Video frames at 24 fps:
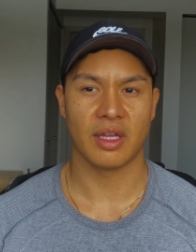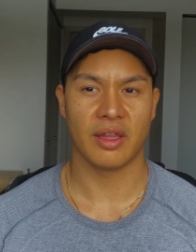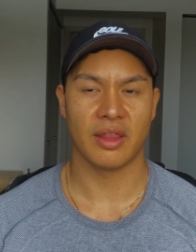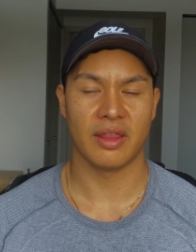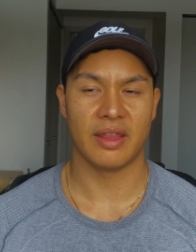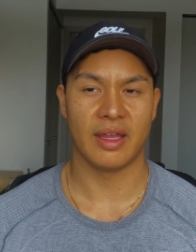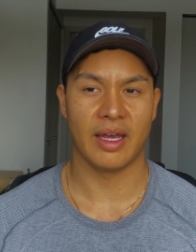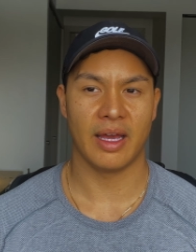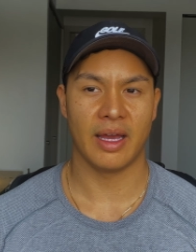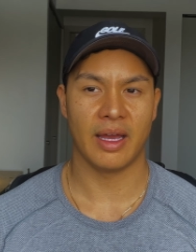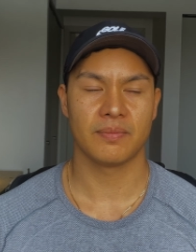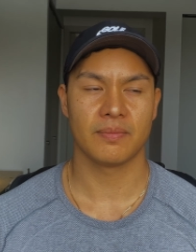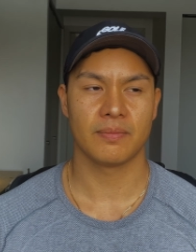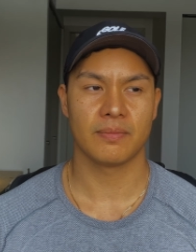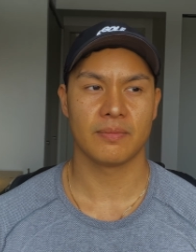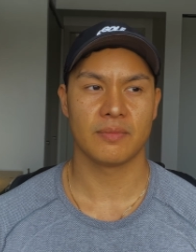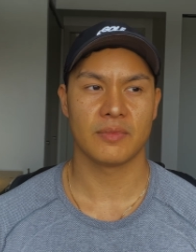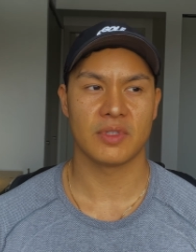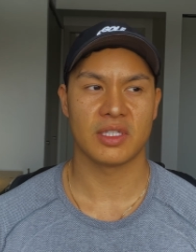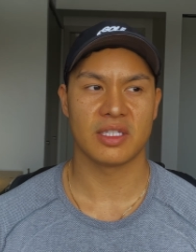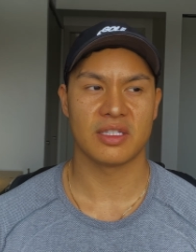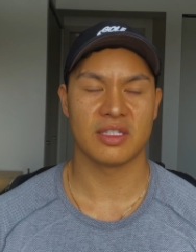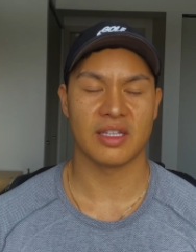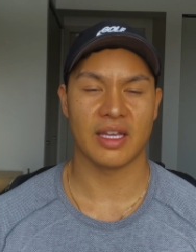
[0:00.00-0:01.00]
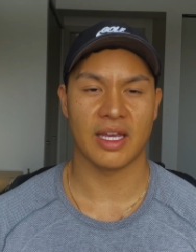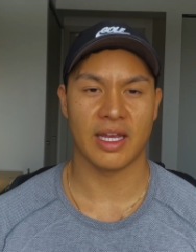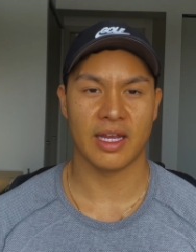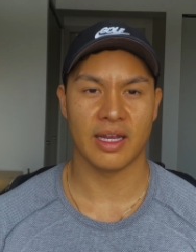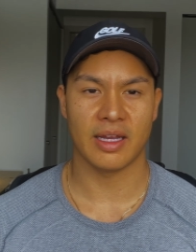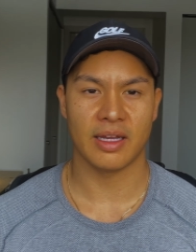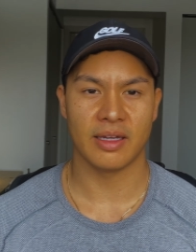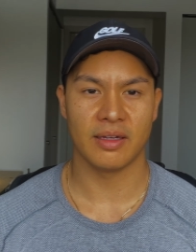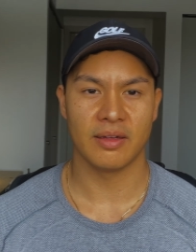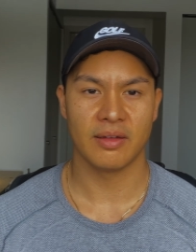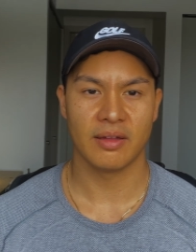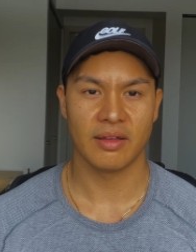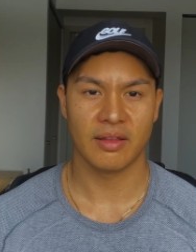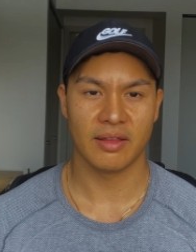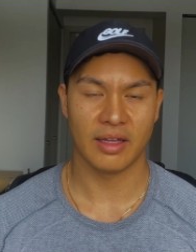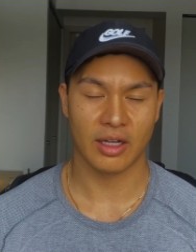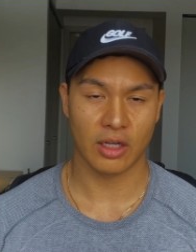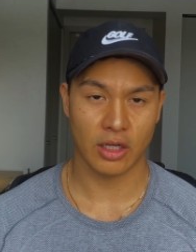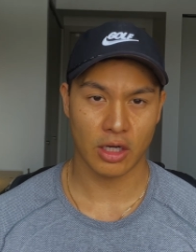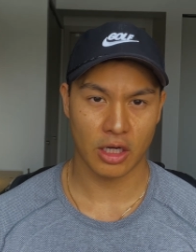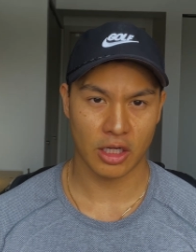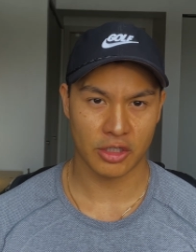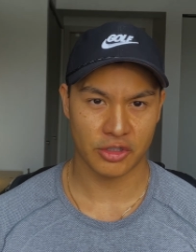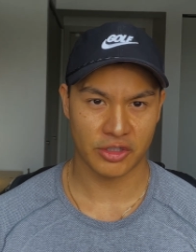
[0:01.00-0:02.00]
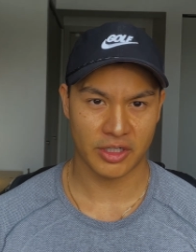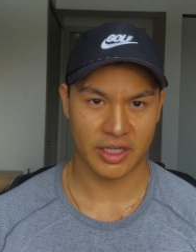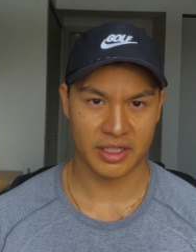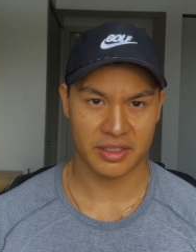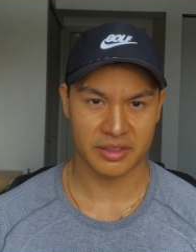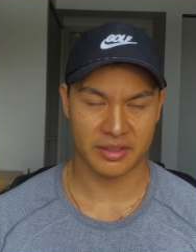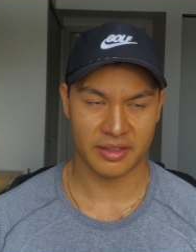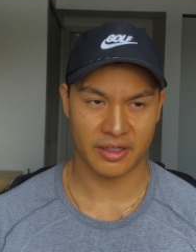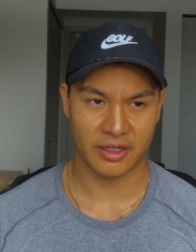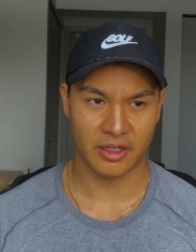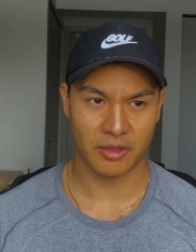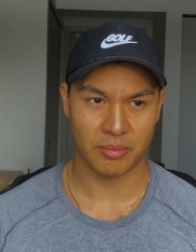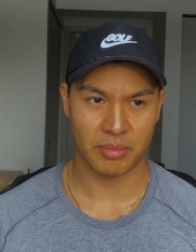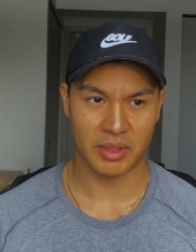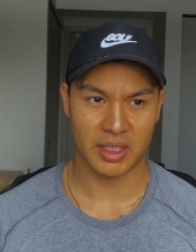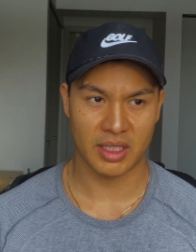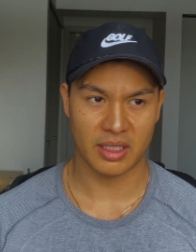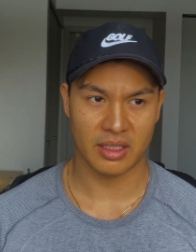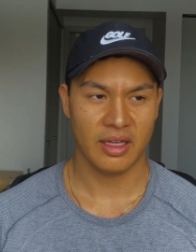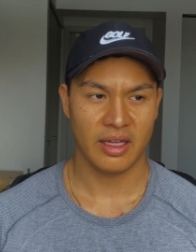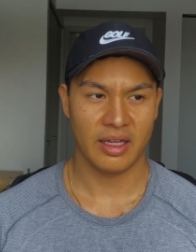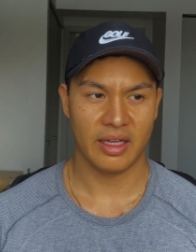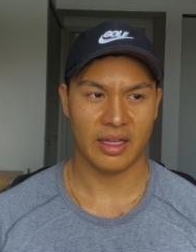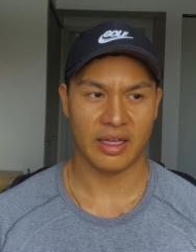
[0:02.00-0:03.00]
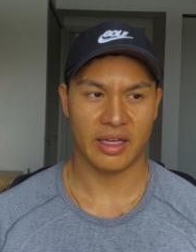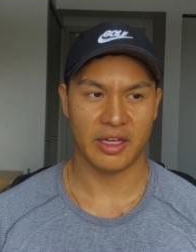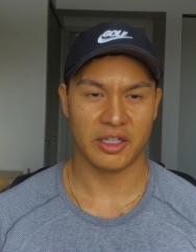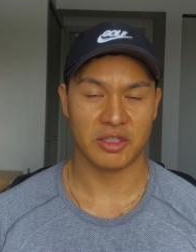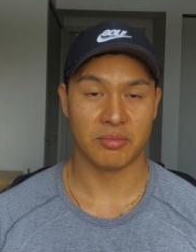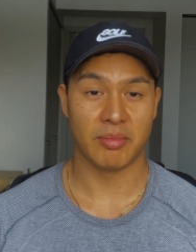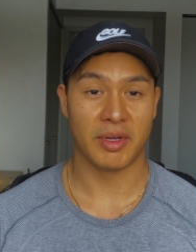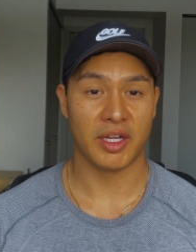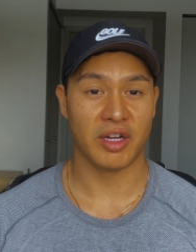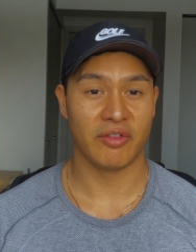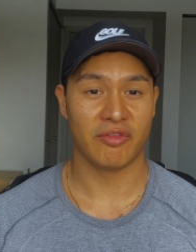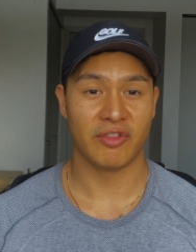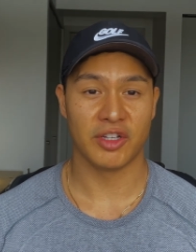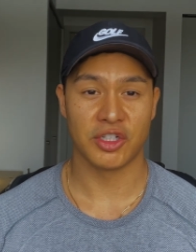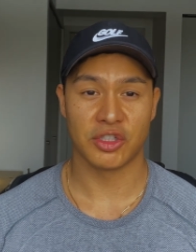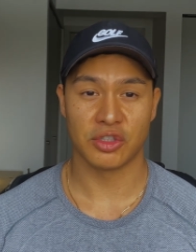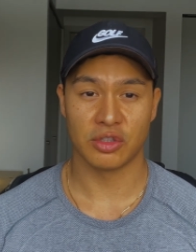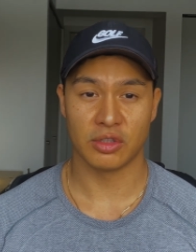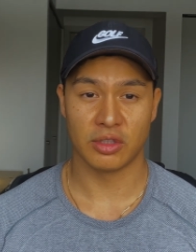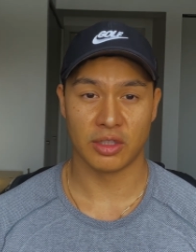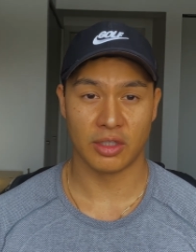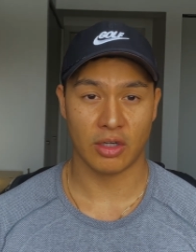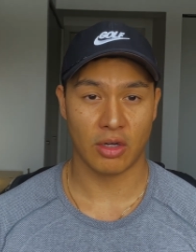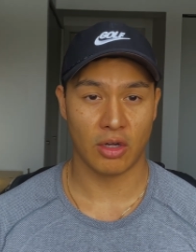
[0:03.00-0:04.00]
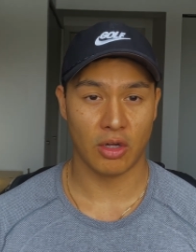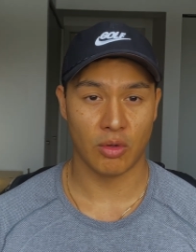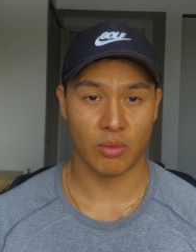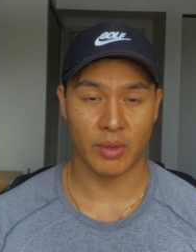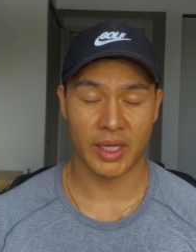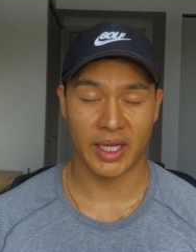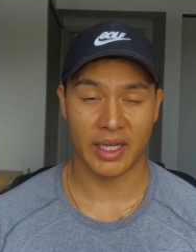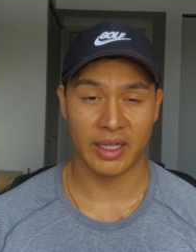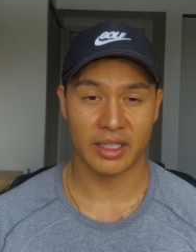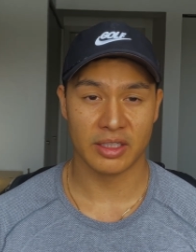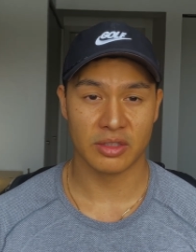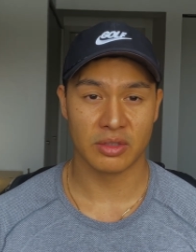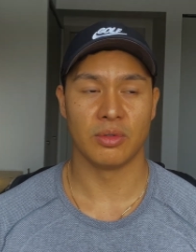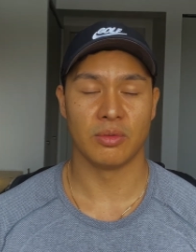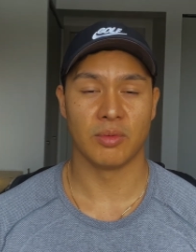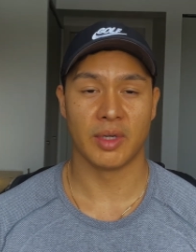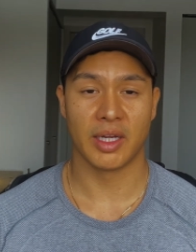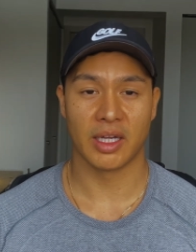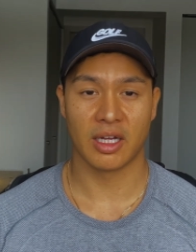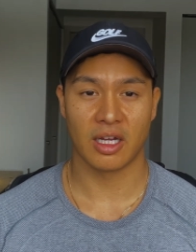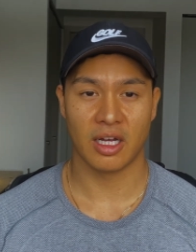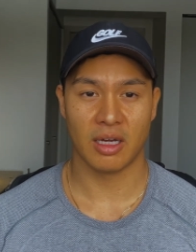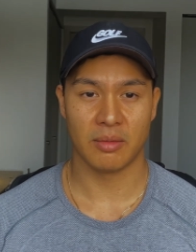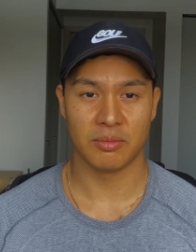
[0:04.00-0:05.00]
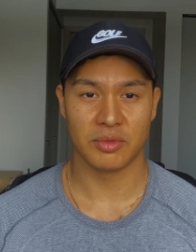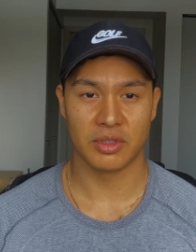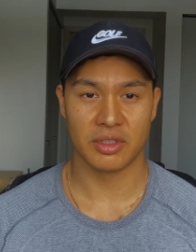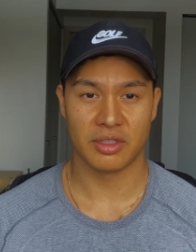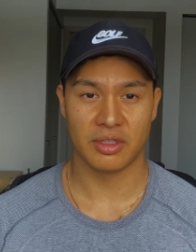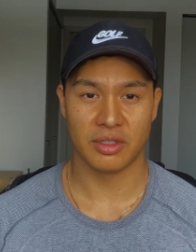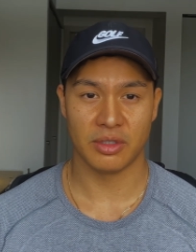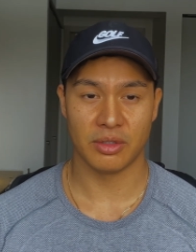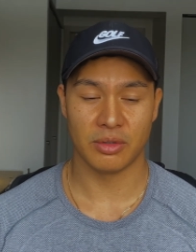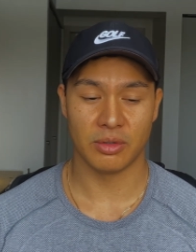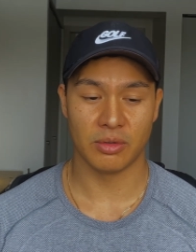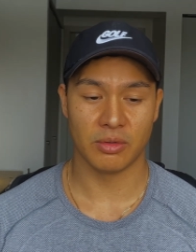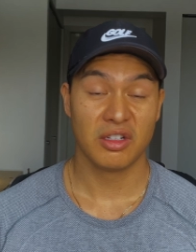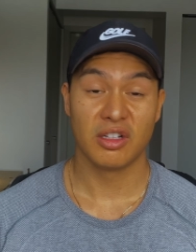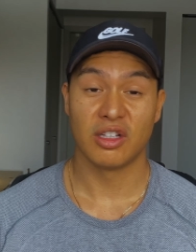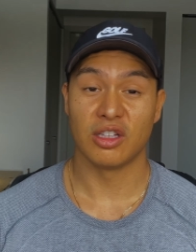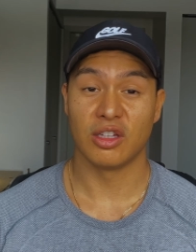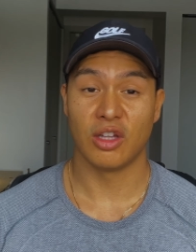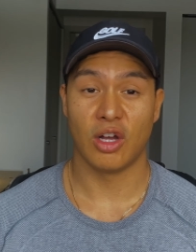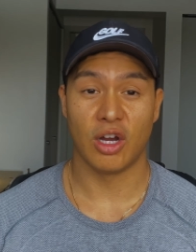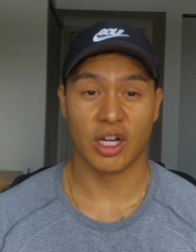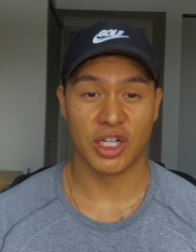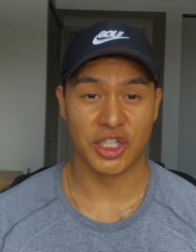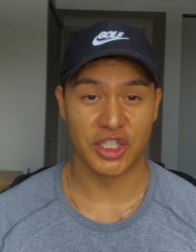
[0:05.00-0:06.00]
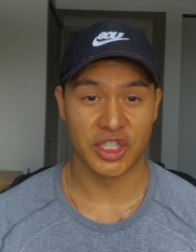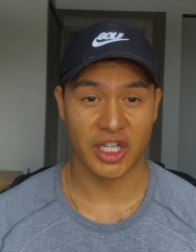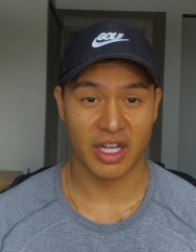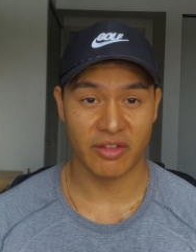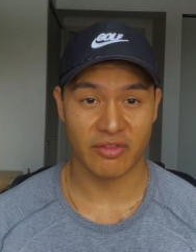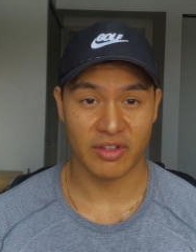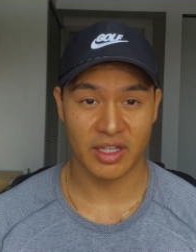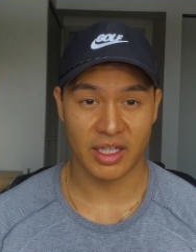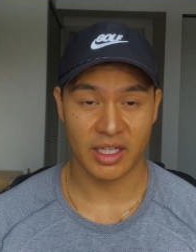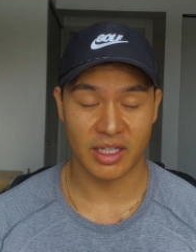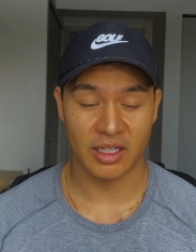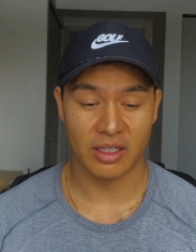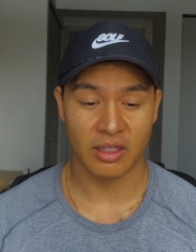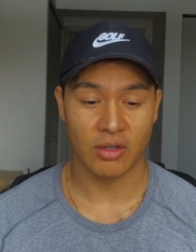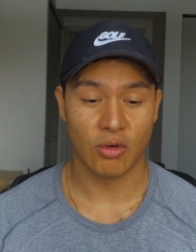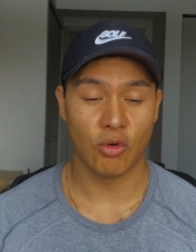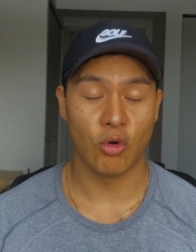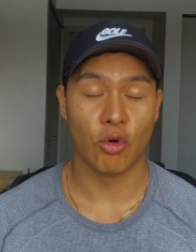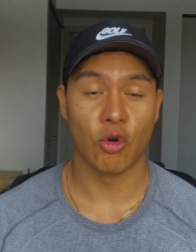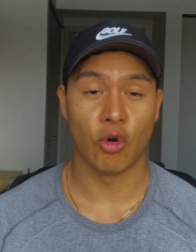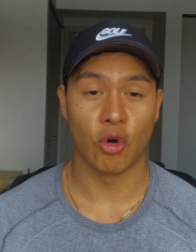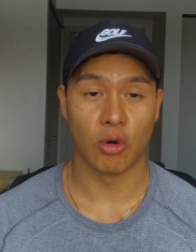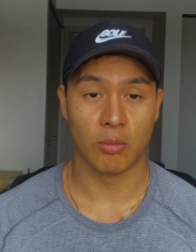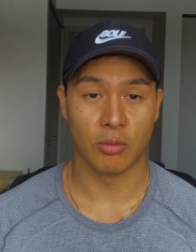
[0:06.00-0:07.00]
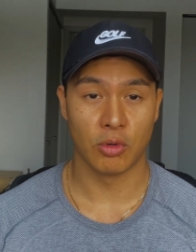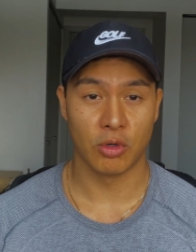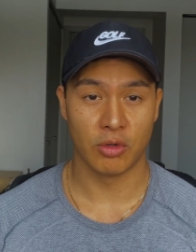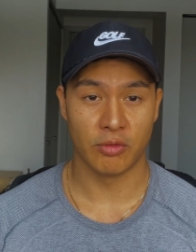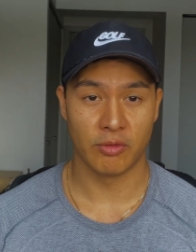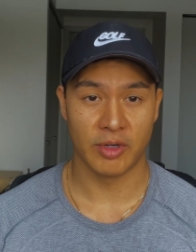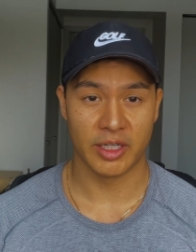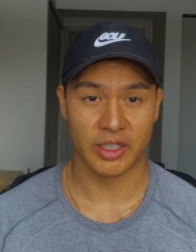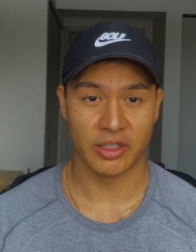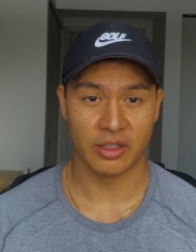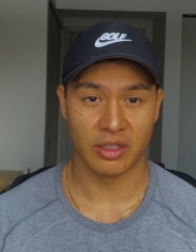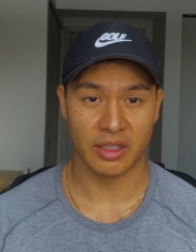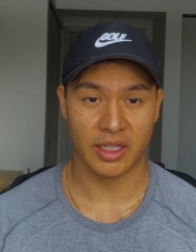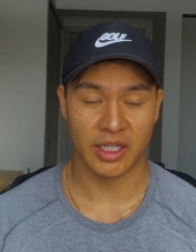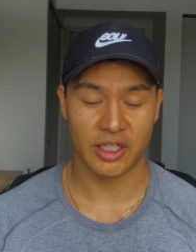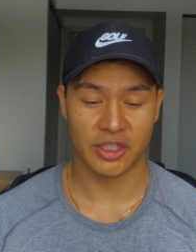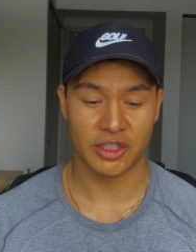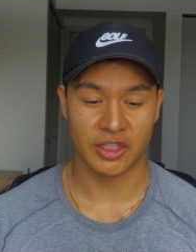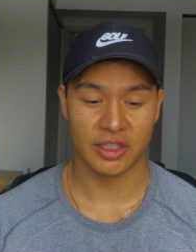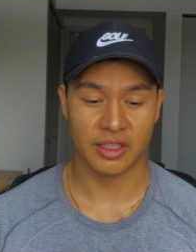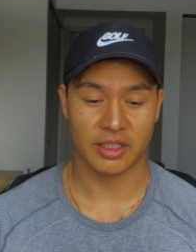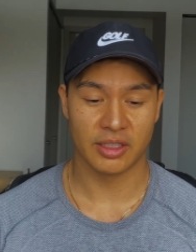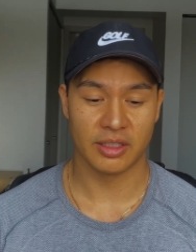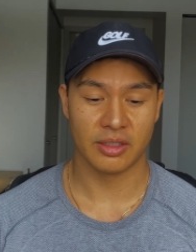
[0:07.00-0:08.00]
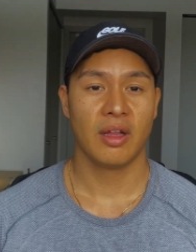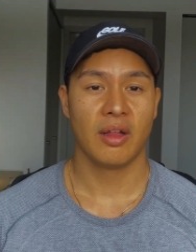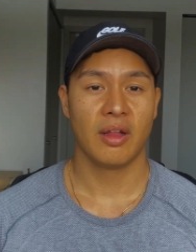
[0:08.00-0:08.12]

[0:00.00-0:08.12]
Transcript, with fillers: That say that contrast therapy is beneficial in all ways when it comes to longevity, hormone regulation,